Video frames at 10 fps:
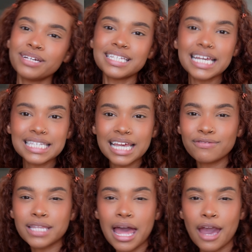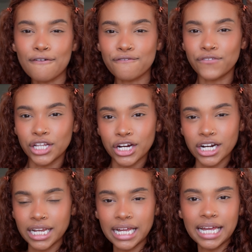26 gives like
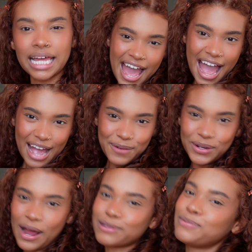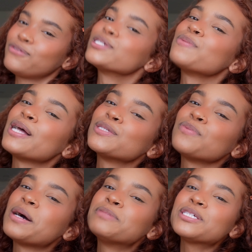flirty, we don't have to be
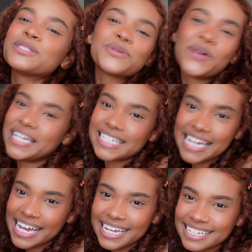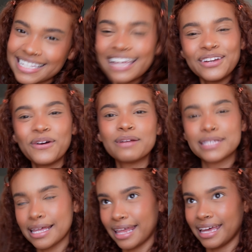responsible, I'm just 26. Like, you know what I'm
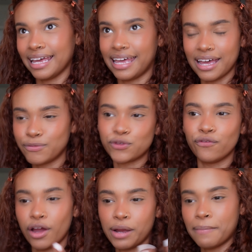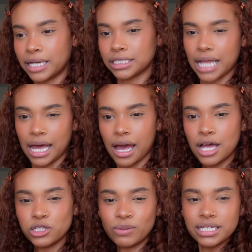saying? Like, it gives very much, like,
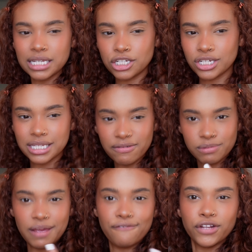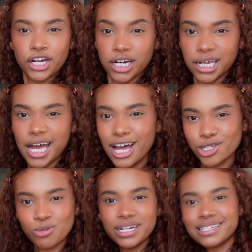26 just gives me flirty.
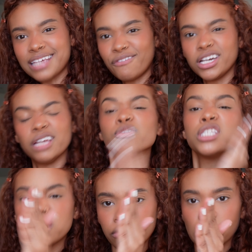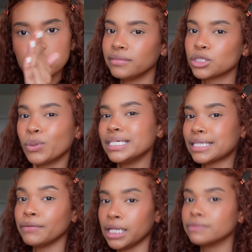27 gives serious.
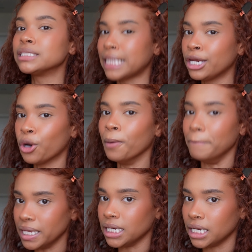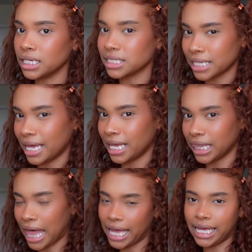27 gives standing on business.
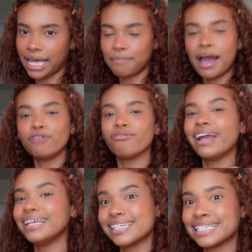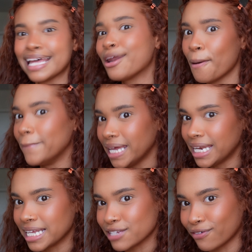And, like, am I ready to stand on
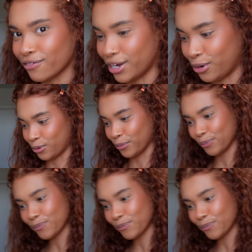business for real?